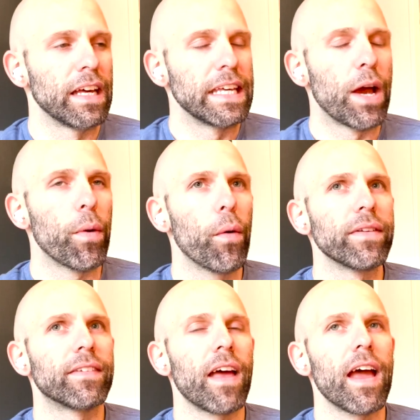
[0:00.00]
Yeah, we
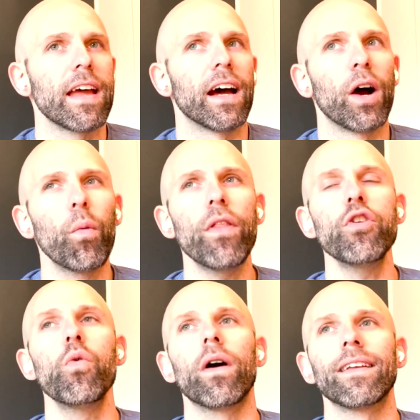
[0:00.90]
always say whether
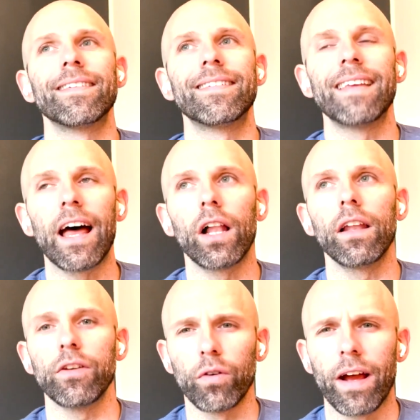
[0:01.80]
you want to
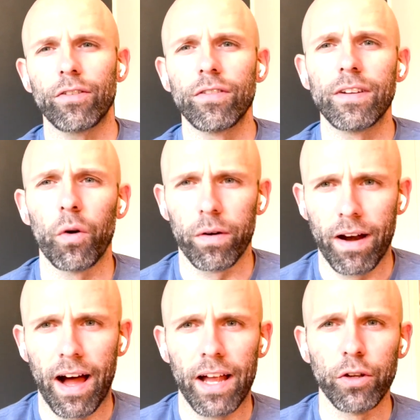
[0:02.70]
sell your agency or
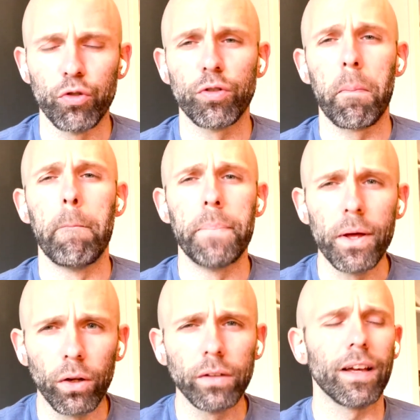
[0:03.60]
not, you should
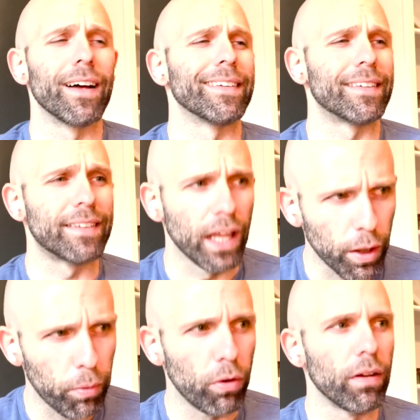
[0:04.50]
build a
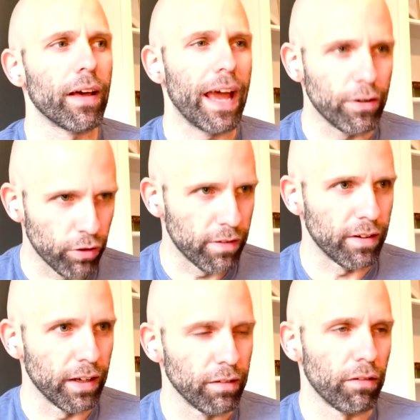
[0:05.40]
sellable
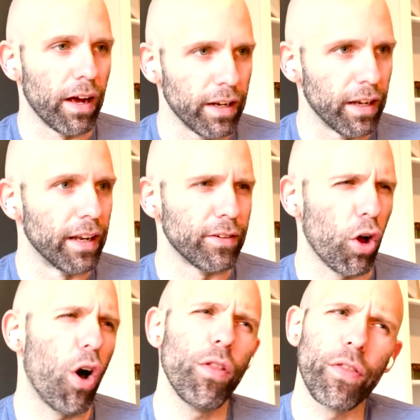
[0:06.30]
agency, right? And it's
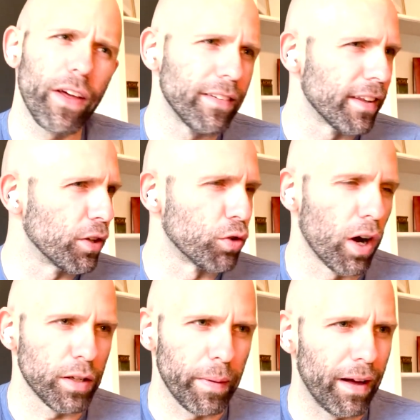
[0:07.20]
all the things that you
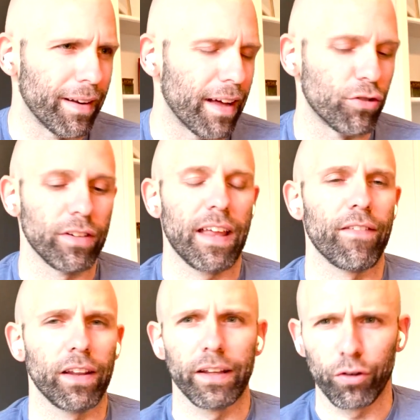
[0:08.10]
talked about, not just
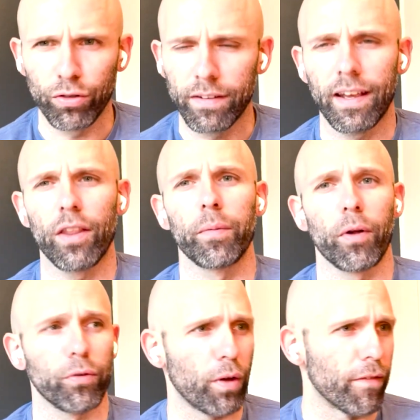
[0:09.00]
having like your shit together, but
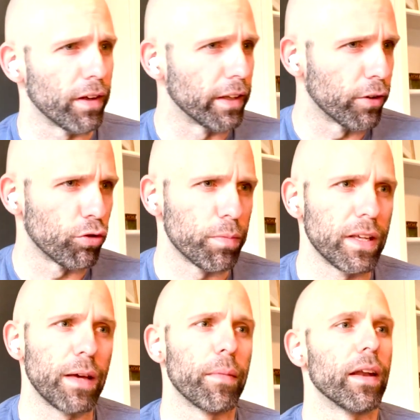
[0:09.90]
also having a leadership
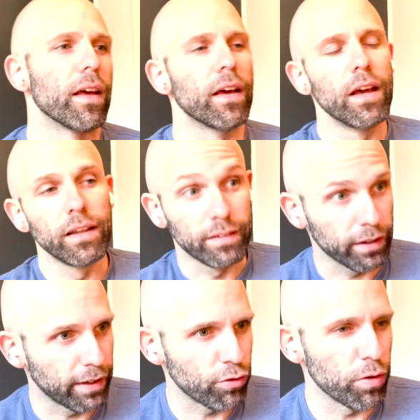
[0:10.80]
team and
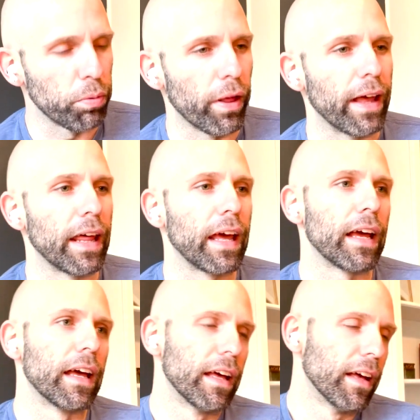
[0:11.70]
succession
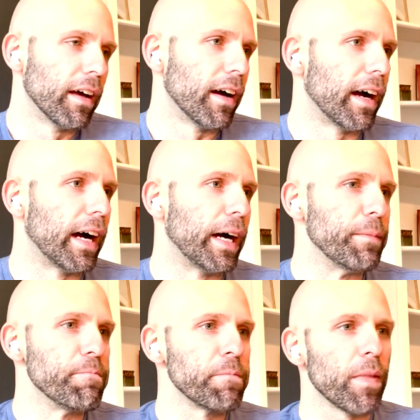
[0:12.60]
planning. So